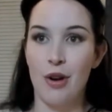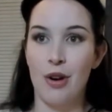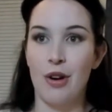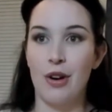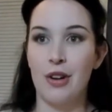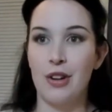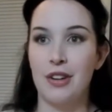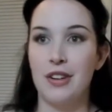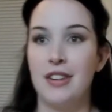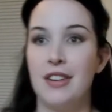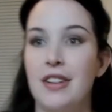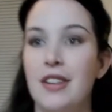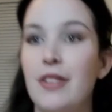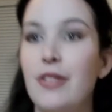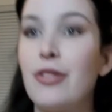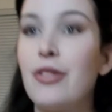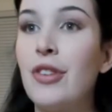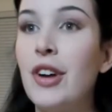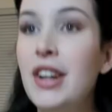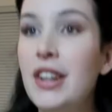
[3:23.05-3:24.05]
on
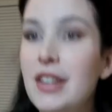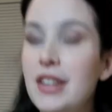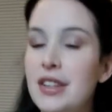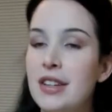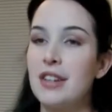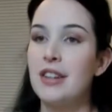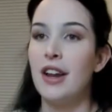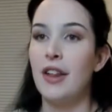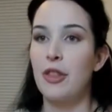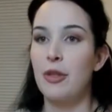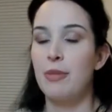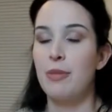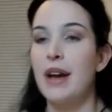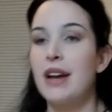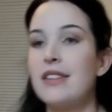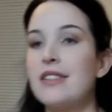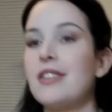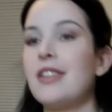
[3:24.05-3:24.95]
front, not the back,